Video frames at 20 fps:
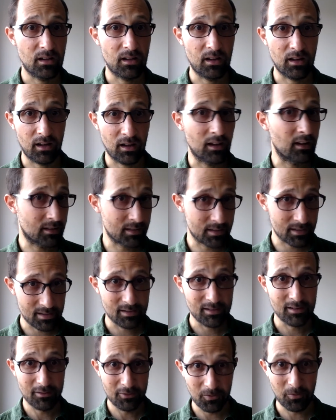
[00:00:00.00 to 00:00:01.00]
and
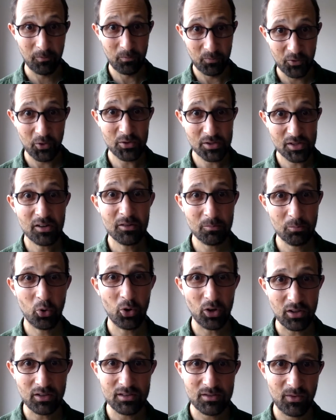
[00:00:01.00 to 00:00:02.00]
those are
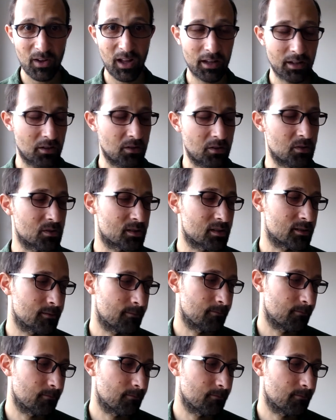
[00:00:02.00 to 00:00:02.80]
important values.